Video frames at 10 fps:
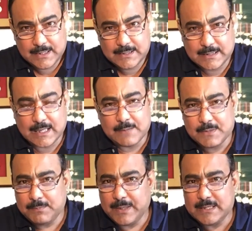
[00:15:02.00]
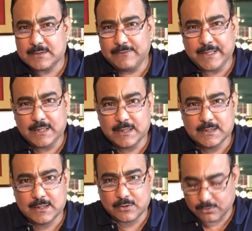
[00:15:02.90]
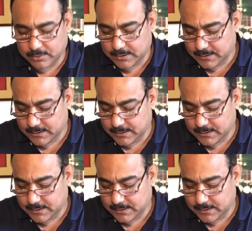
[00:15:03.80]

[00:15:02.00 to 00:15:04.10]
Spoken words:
the government plays a very little role,